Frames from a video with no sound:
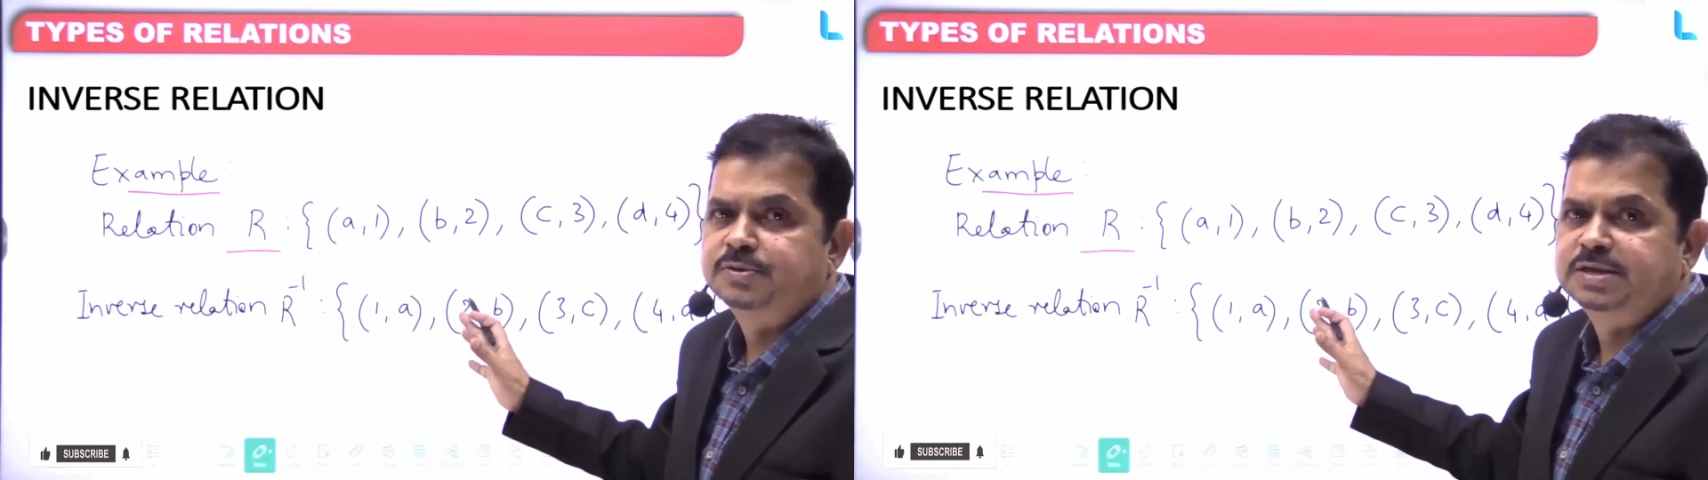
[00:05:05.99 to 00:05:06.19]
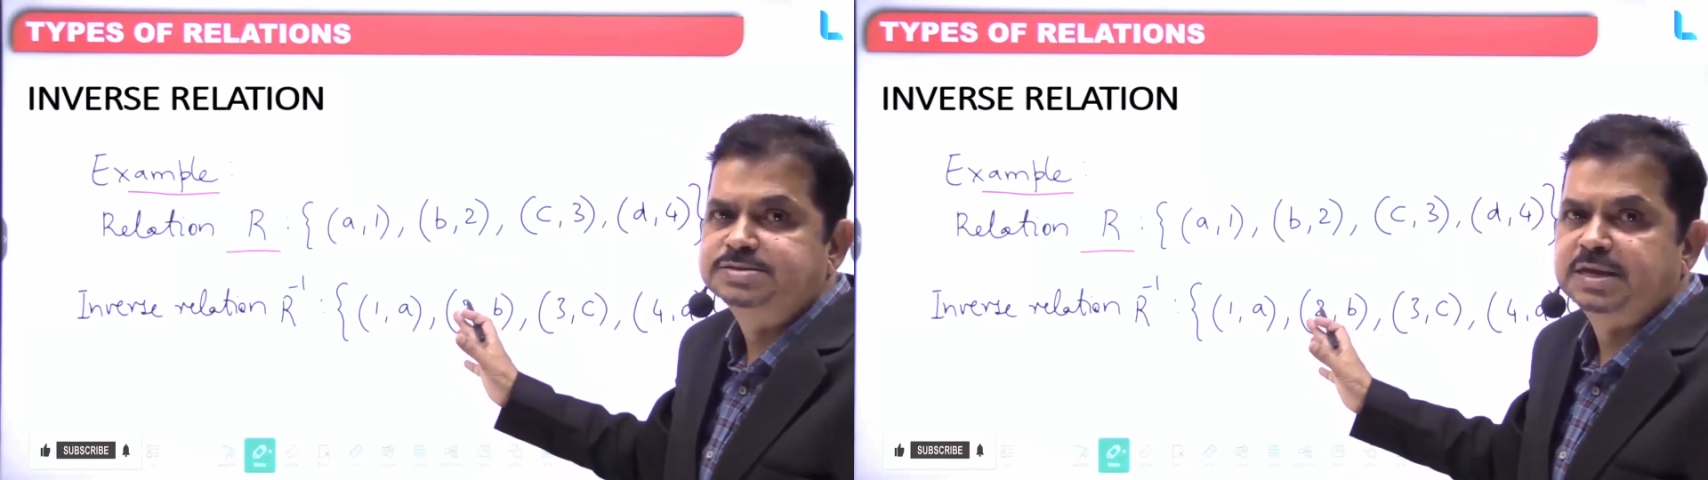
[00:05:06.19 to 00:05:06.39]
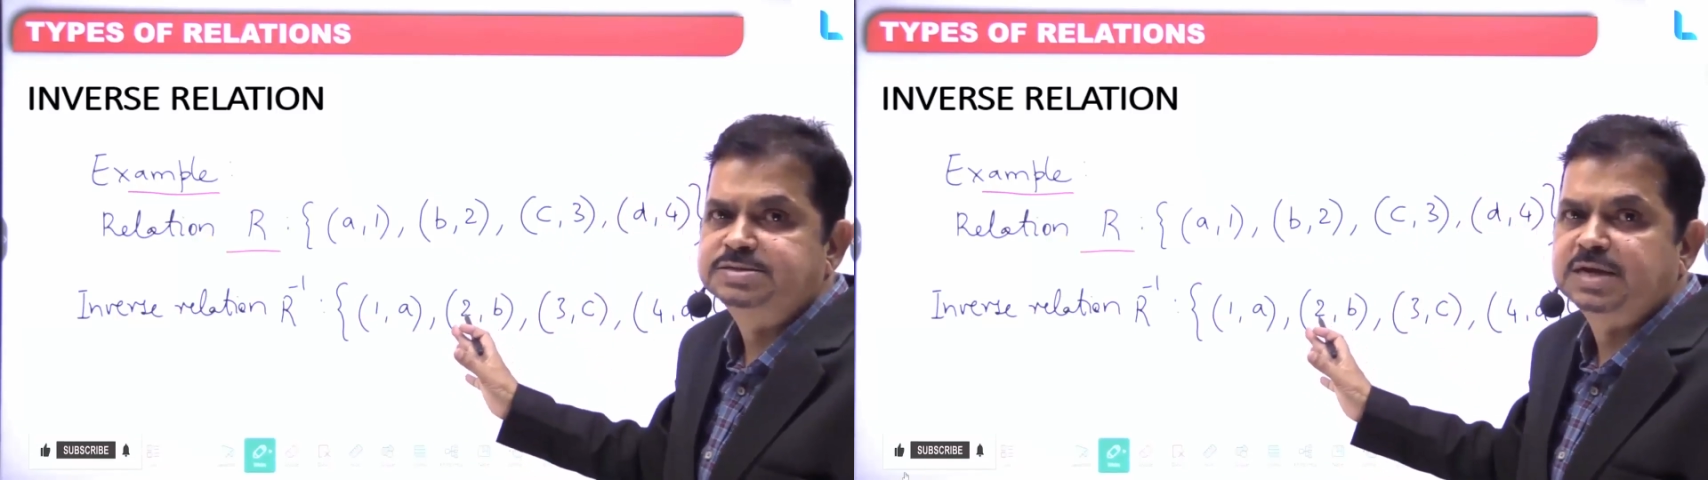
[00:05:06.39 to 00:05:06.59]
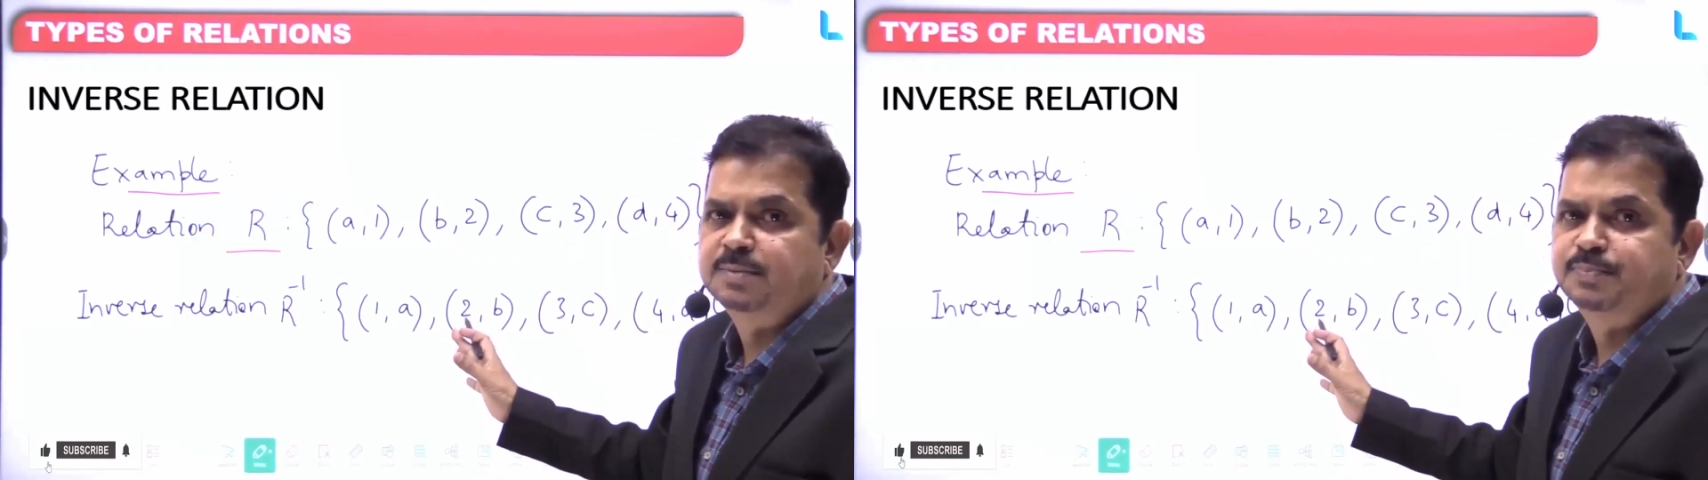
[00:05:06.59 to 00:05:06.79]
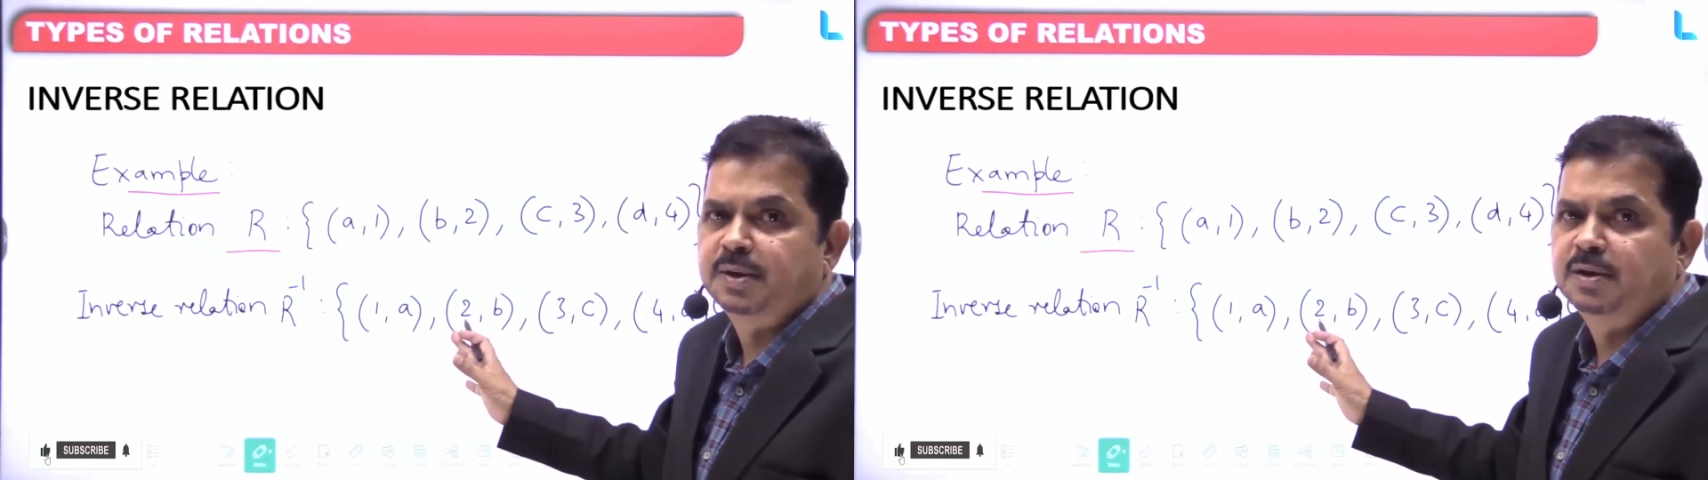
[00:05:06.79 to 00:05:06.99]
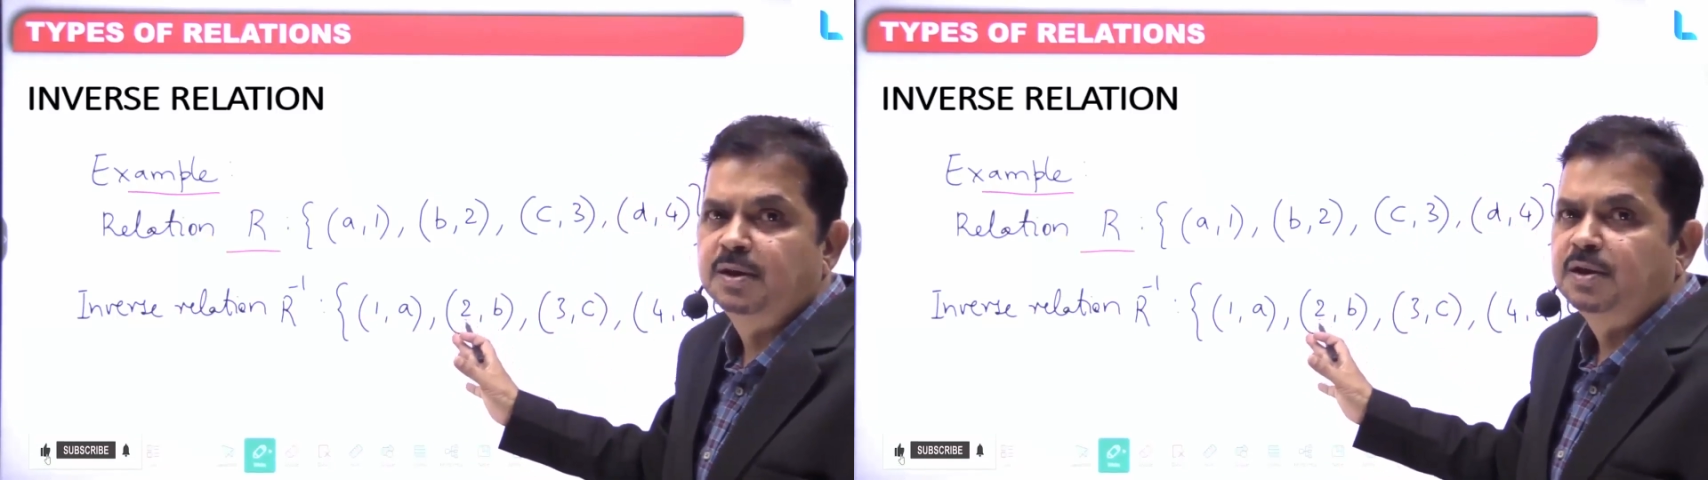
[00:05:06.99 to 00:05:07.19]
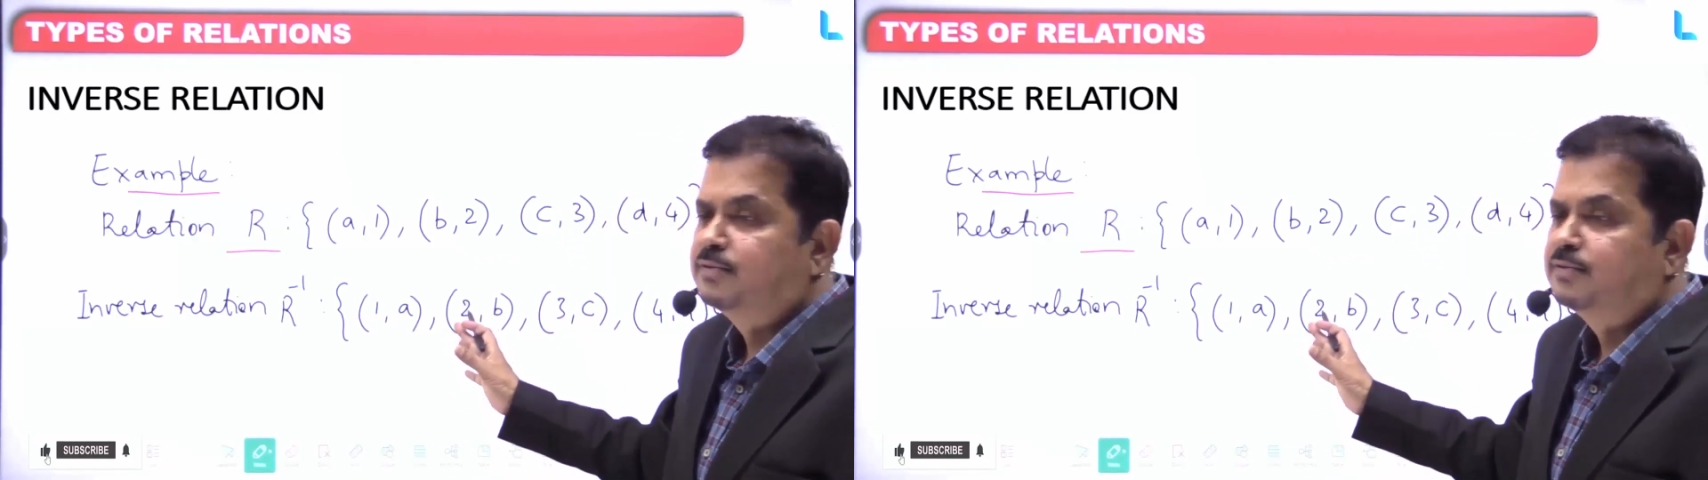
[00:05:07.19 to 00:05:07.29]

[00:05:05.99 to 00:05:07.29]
this example